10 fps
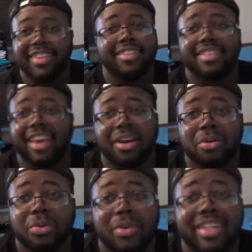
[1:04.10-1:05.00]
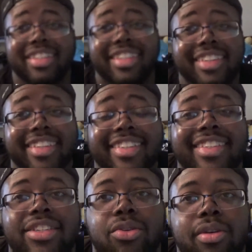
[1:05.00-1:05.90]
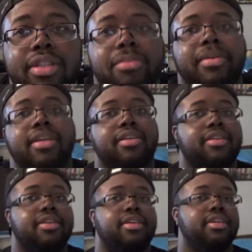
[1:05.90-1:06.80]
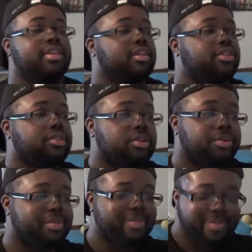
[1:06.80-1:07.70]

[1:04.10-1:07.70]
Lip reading: let's see how cringy this is going to be. So,